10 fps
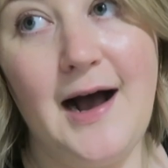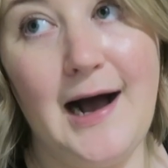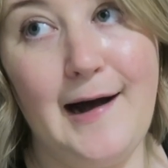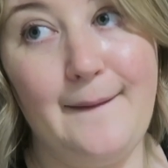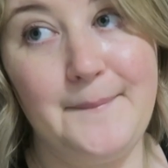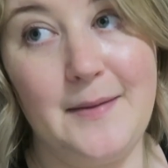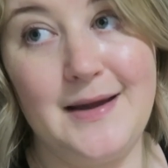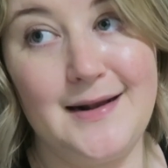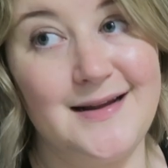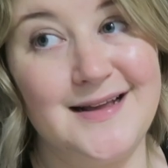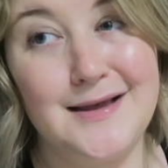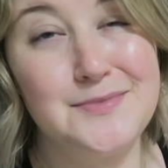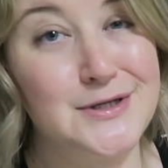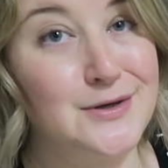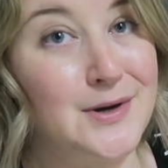Um, I mean, it's up
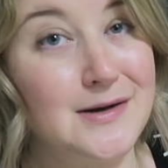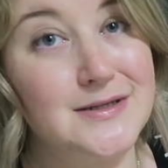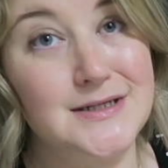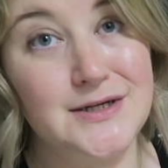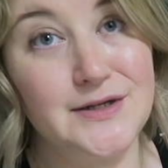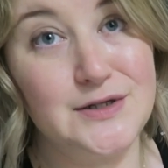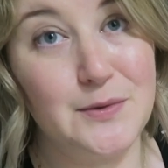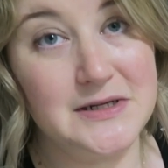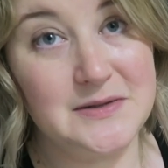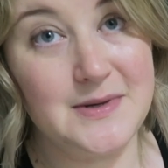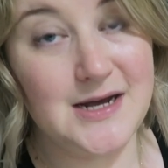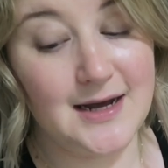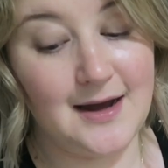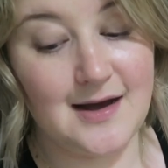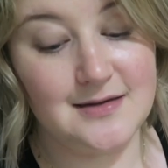to you how detailed you want to be, I
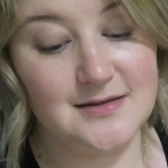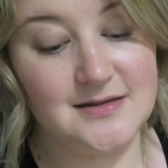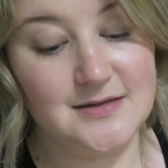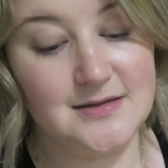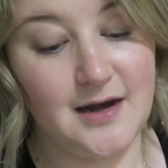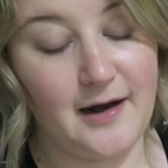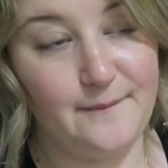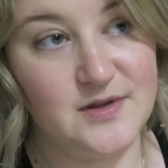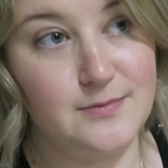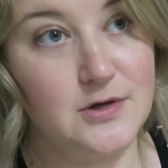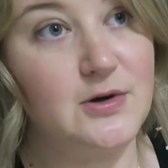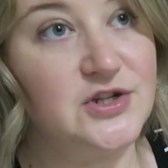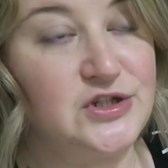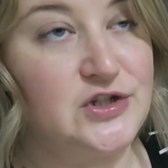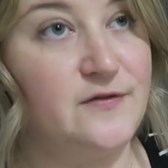guess. Um, some of the
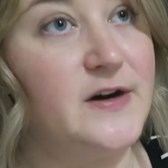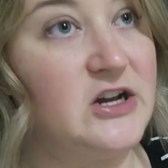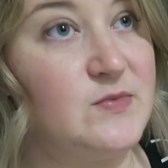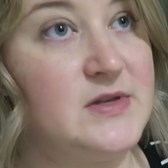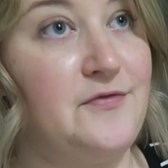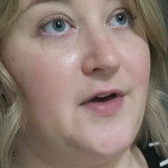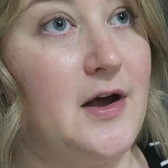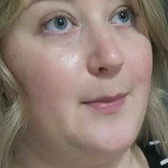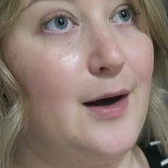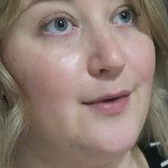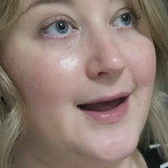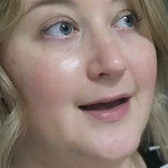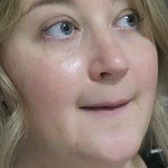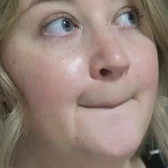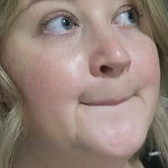questions are very specific about
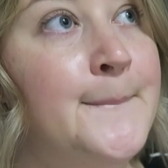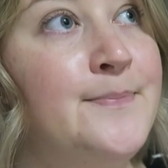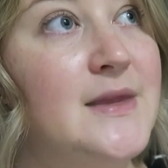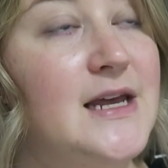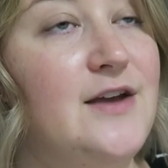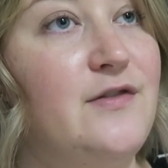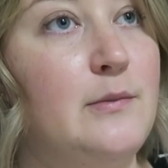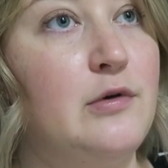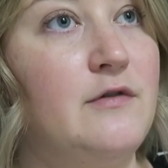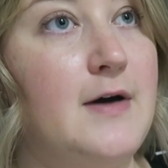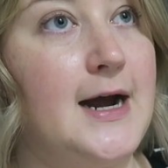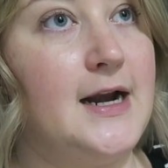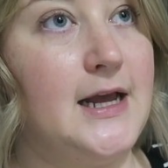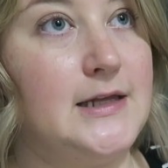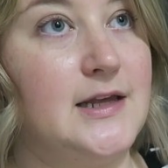like even
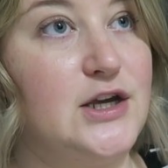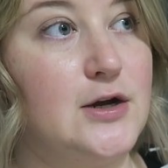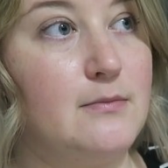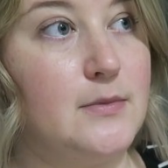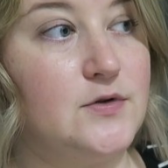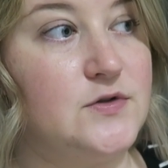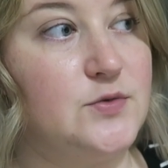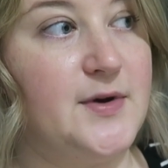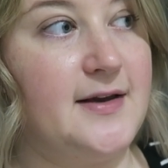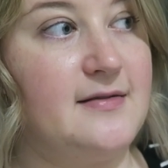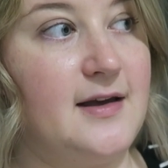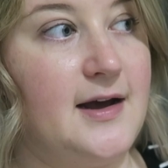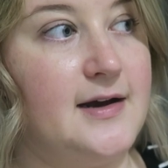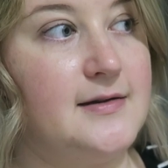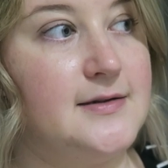providing like your most
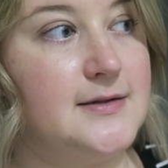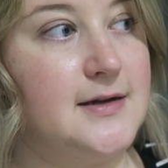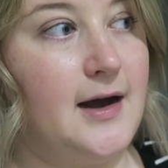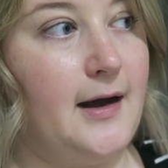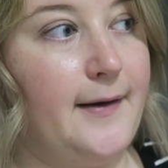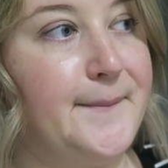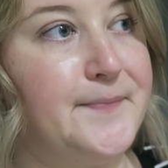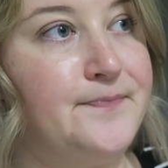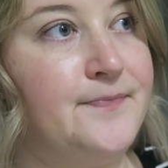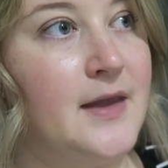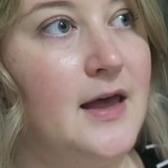recent um,